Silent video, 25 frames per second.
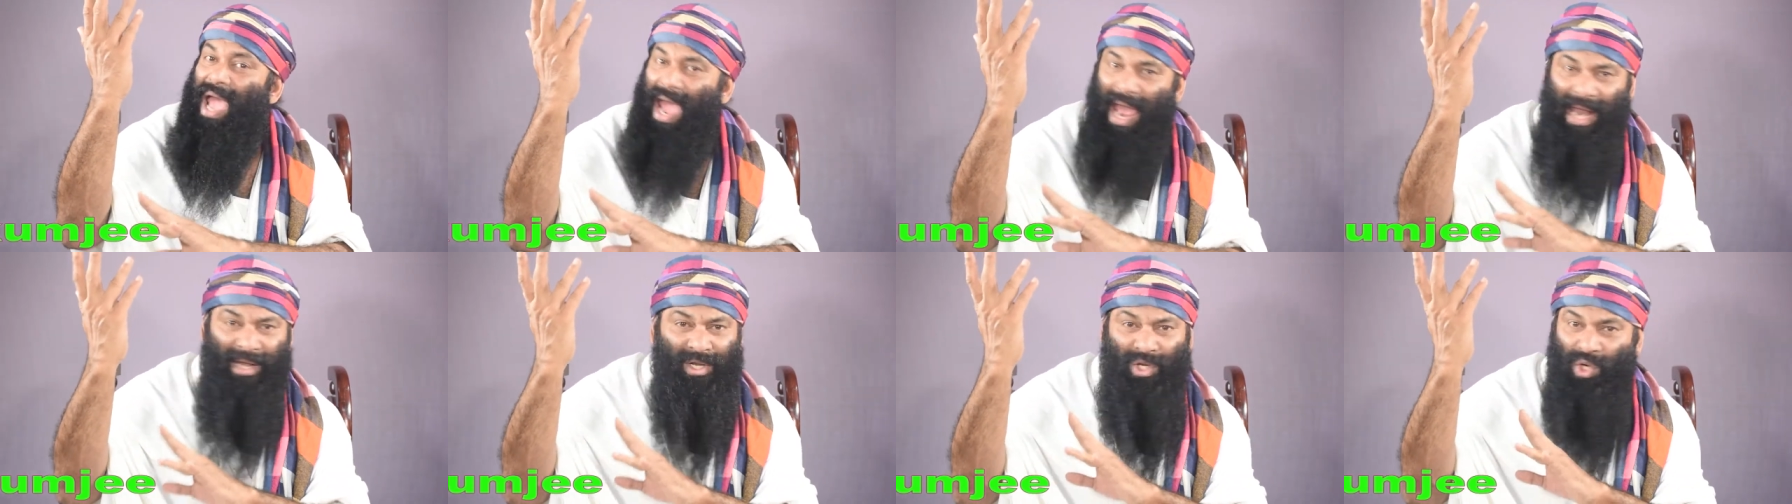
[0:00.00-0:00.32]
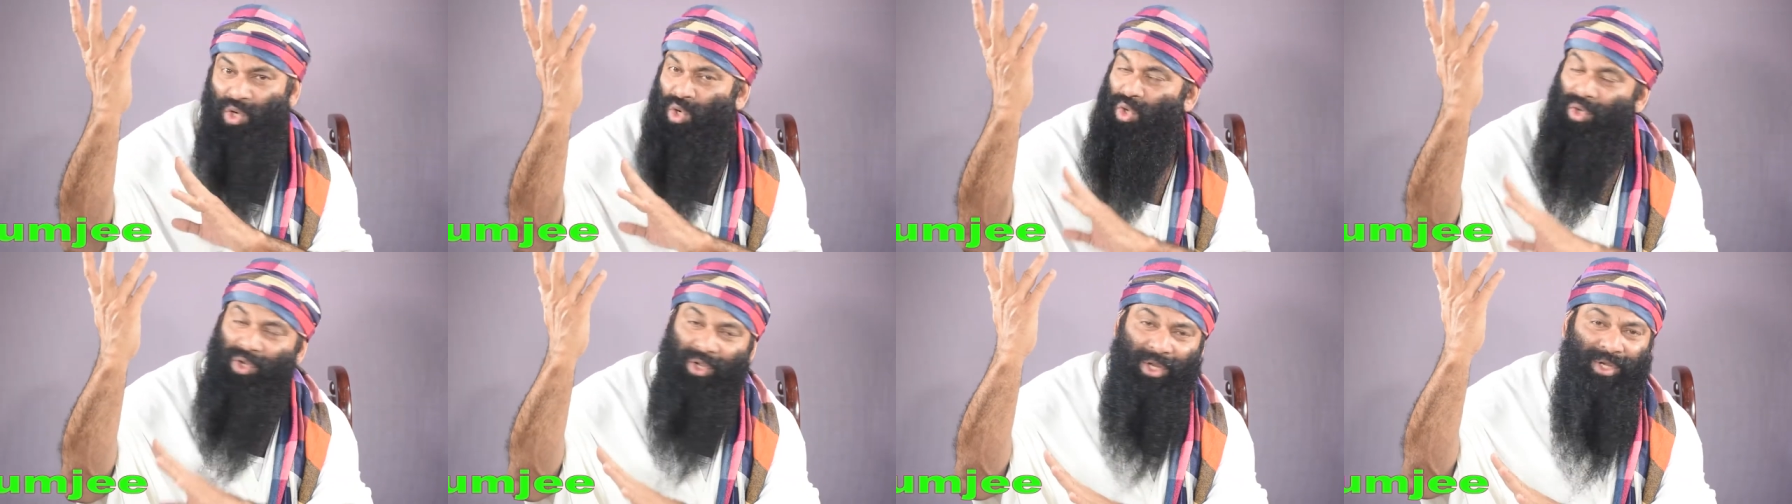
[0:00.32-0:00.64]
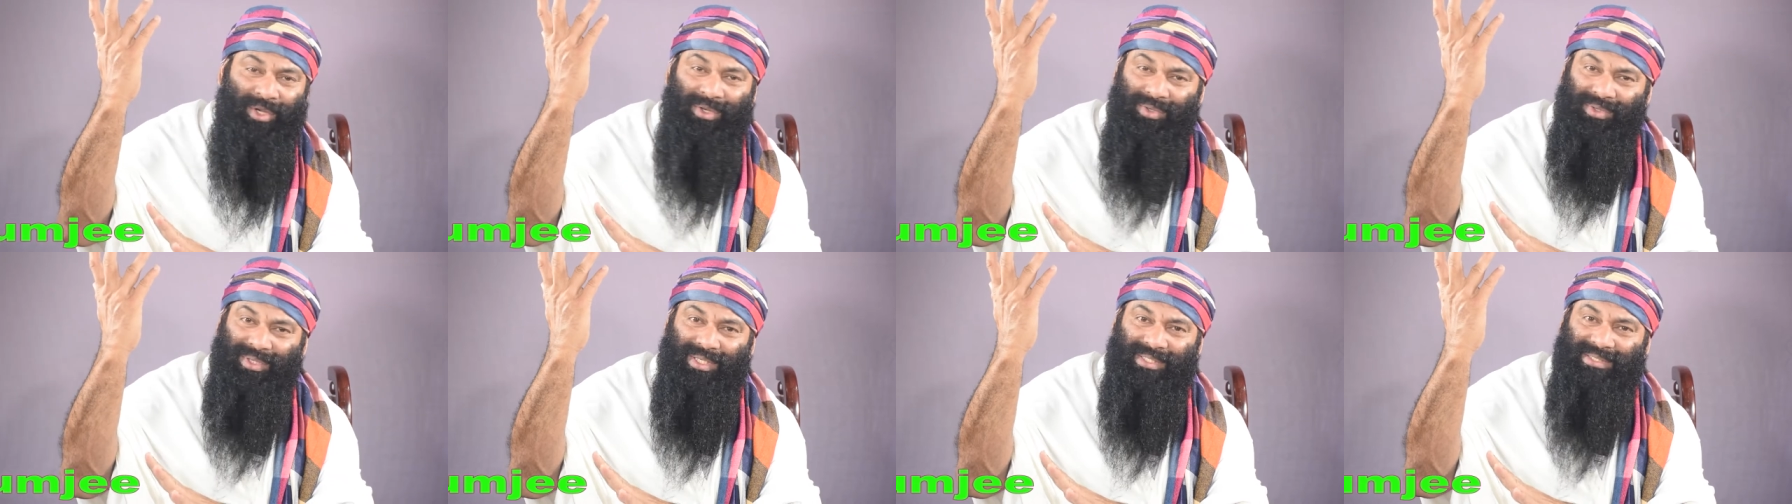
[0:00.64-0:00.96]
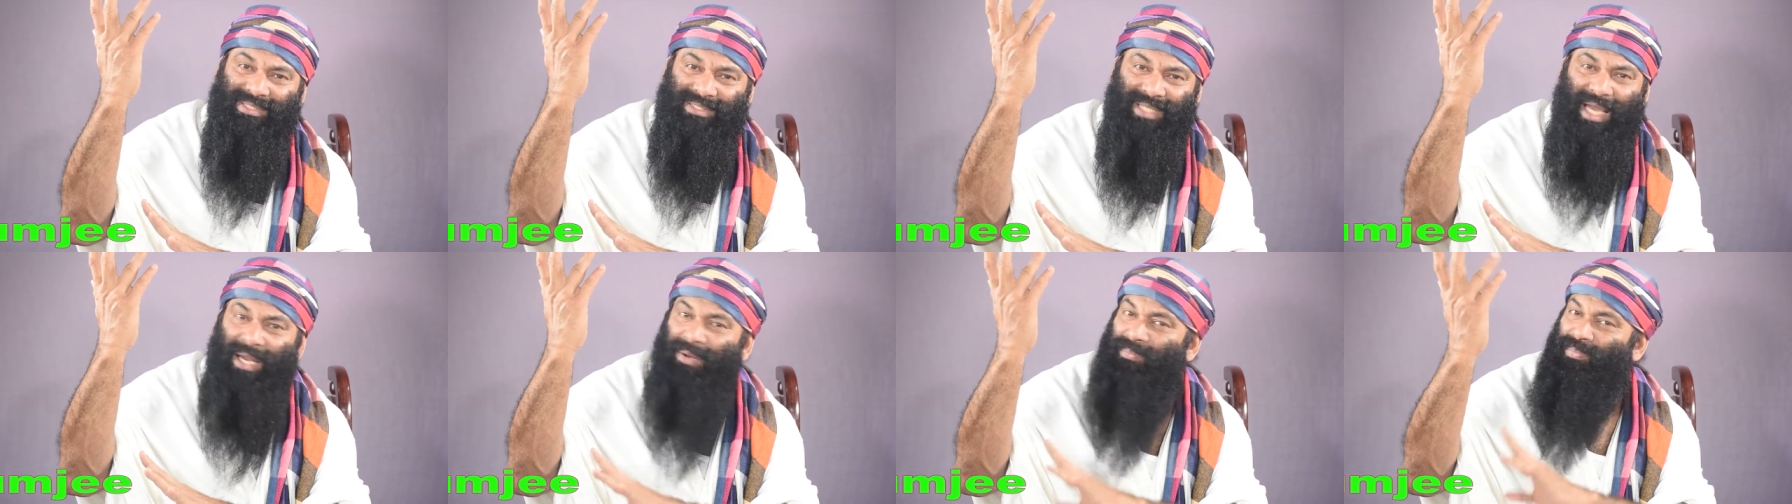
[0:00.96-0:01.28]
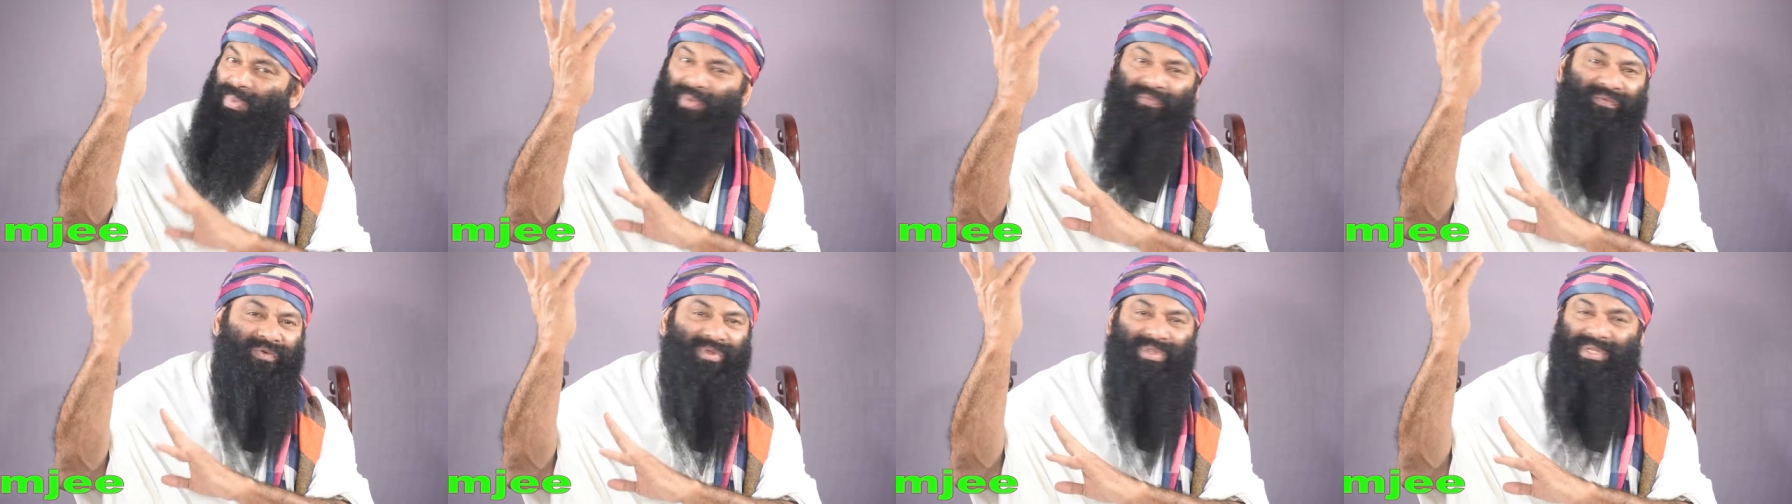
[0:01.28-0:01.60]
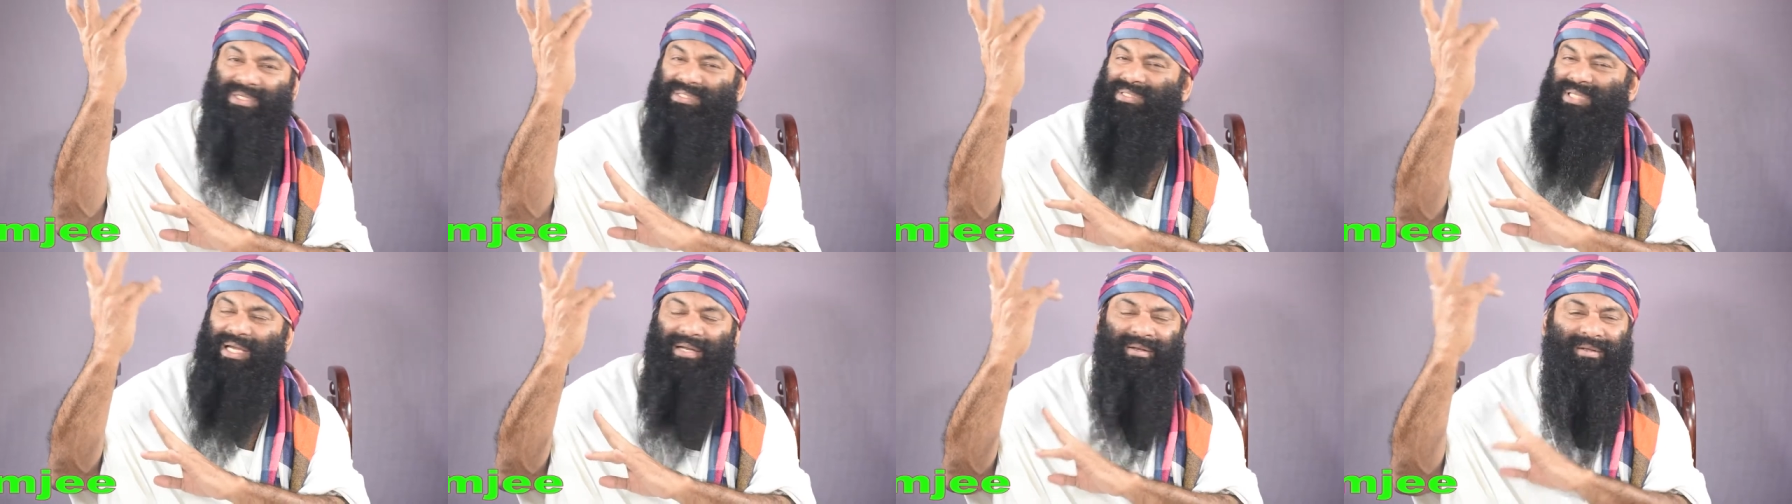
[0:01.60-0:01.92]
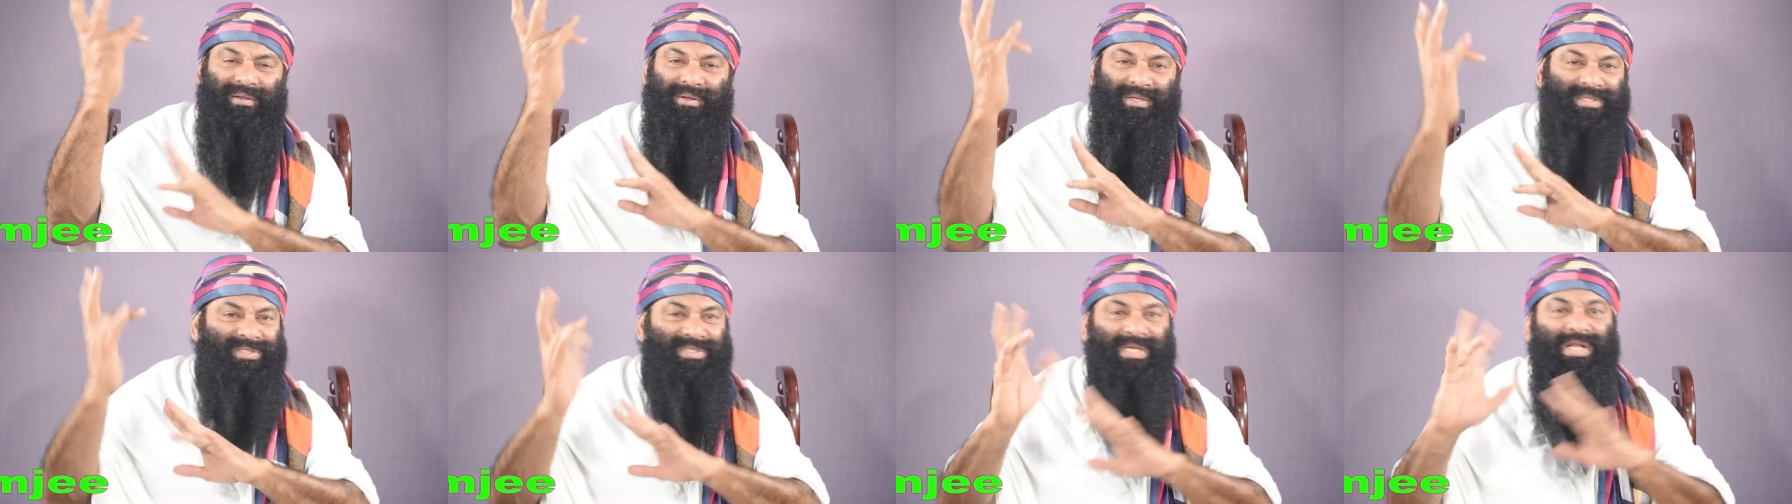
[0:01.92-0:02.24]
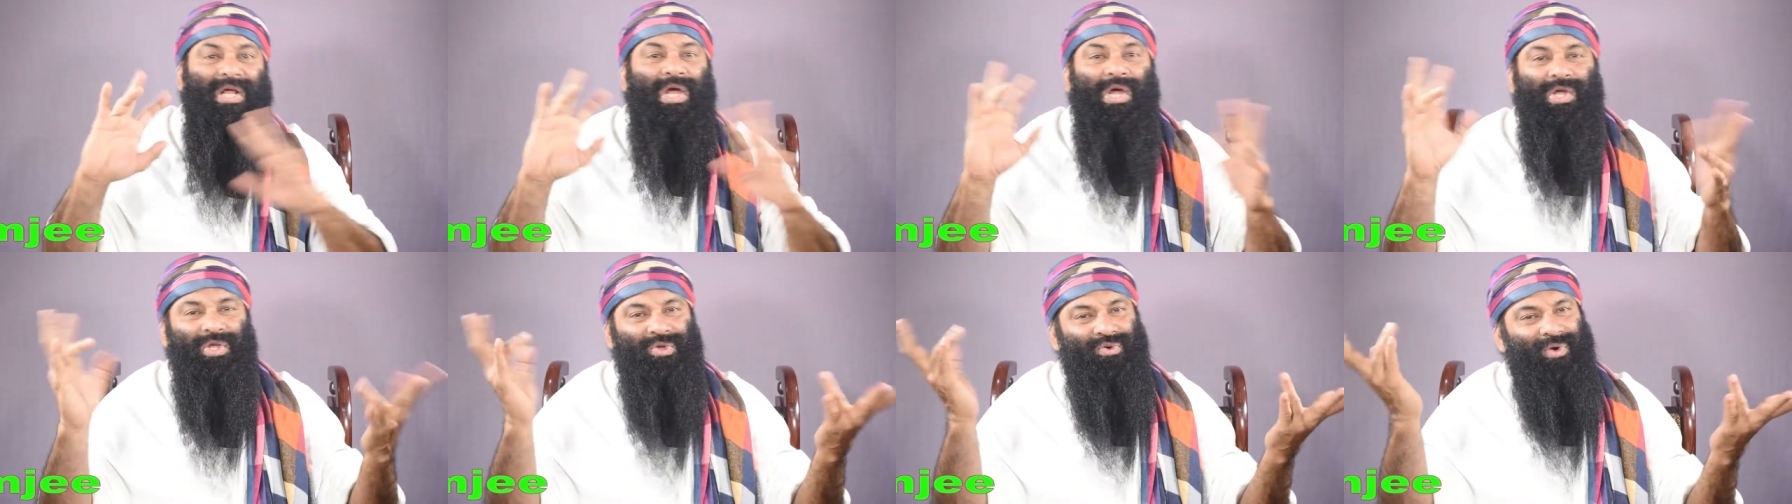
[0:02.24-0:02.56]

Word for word: and you look into the sun before the sun has risen.